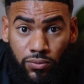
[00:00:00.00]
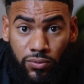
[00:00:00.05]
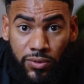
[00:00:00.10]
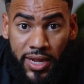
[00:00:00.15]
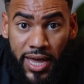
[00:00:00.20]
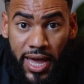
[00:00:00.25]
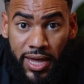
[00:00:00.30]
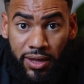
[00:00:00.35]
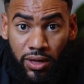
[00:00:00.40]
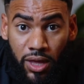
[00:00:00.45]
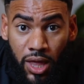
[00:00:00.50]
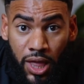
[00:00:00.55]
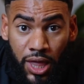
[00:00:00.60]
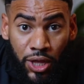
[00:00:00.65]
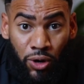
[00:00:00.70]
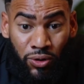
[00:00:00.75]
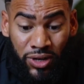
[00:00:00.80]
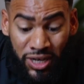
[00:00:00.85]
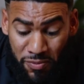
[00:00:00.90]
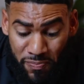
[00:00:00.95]
okay? You
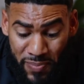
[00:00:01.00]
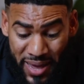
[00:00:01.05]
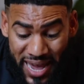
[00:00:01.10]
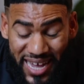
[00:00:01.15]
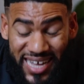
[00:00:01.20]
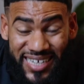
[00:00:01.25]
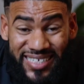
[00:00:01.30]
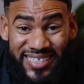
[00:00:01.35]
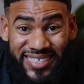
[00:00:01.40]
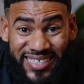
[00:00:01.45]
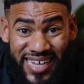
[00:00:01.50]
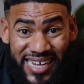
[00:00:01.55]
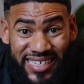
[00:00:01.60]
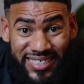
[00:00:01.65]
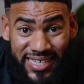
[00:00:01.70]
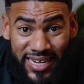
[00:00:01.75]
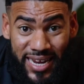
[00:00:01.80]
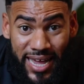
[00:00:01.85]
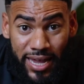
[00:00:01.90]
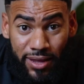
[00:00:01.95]
don't need to pay a cent
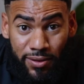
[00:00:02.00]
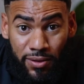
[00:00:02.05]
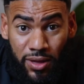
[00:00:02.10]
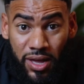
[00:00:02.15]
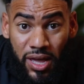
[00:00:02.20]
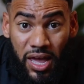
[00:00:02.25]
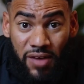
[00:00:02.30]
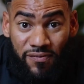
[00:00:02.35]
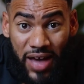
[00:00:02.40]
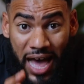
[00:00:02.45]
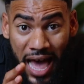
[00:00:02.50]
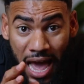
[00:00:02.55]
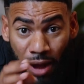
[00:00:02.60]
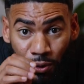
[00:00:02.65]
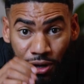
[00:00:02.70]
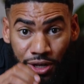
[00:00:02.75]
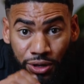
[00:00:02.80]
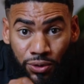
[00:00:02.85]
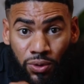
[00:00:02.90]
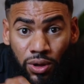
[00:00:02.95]
today. If I were
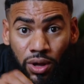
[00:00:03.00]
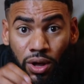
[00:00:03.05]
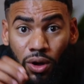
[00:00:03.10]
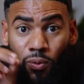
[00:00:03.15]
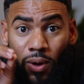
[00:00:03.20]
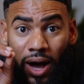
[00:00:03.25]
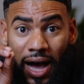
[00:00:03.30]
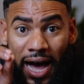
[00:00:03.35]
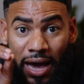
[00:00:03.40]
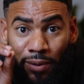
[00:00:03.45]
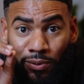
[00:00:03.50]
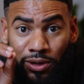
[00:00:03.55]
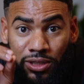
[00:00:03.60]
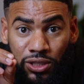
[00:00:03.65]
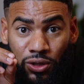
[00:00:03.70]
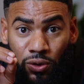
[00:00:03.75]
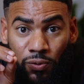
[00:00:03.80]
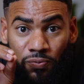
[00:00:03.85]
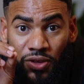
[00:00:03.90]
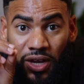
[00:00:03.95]
you, what I would
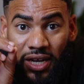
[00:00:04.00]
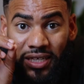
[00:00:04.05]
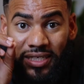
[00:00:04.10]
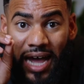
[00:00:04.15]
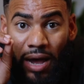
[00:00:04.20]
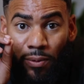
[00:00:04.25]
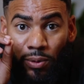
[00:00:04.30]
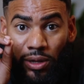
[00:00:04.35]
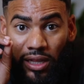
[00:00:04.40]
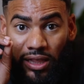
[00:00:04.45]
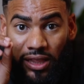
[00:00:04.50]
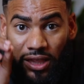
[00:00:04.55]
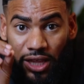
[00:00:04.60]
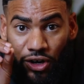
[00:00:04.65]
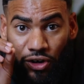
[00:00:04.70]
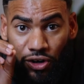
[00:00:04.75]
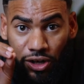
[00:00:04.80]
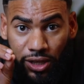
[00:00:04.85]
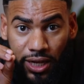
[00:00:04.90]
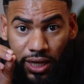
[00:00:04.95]
do is I would
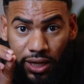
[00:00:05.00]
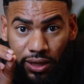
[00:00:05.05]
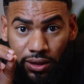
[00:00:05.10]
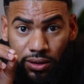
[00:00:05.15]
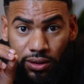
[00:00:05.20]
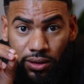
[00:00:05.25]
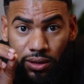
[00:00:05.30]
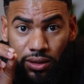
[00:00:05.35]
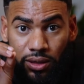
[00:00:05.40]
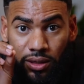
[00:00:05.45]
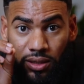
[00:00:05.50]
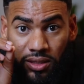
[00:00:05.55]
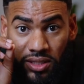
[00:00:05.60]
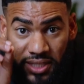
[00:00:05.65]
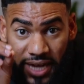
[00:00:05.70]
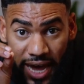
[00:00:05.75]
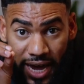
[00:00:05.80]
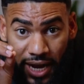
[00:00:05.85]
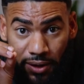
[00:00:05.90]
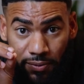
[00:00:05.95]
literally
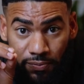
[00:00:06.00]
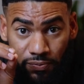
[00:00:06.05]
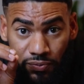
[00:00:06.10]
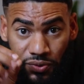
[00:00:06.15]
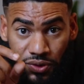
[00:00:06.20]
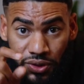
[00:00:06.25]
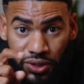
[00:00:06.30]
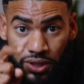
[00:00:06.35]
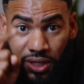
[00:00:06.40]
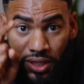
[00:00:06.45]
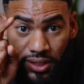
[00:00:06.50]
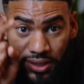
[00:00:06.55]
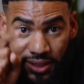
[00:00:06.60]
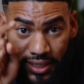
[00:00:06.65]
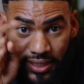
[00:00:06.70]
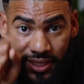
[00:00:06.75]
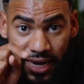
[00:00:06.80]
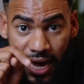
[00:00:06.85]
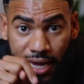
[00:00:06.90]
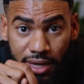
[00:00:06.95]
say,
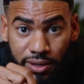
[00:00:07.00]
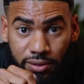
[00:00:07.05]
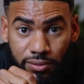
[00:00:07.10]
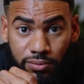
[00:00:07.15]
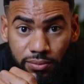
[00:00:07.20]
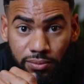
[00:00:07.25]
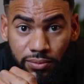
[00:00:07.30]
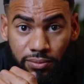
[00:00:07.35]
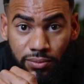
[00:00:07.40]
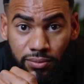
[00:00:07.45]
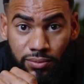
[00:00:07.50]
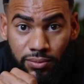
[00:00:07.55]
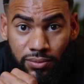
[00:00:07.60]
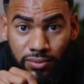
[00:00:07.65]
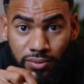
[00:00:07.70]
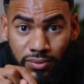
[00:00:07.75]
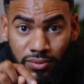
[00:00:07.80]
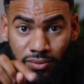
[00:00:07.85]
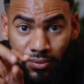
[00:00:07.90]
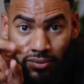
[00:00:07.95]
today,
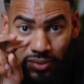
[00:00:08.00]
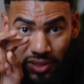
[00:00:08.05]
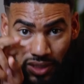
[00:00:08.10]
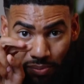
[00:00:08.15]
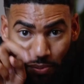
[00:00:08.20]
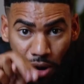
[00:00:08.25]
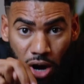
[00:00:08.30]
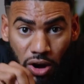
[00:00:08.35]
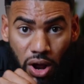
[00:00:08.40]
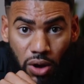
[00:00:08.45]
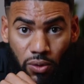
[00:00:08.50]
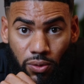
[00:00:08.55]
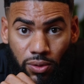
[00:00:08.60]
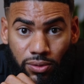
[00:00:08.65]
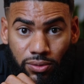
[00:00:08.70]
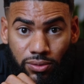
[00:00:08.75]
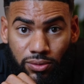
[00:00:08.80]
tomorrow,